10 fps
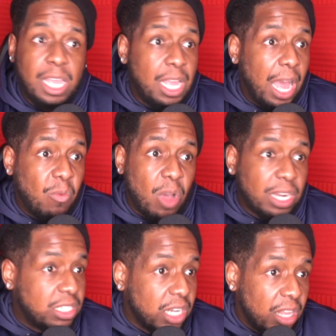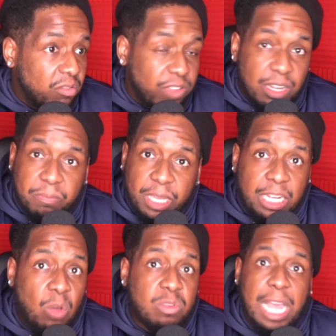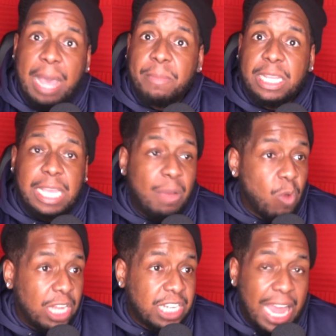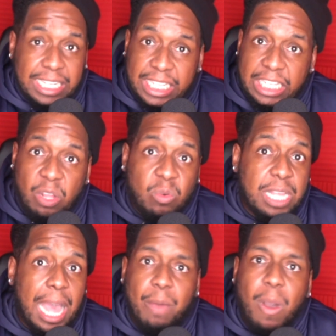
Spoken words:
I watch Filipino comedy. I watch Latino comedy.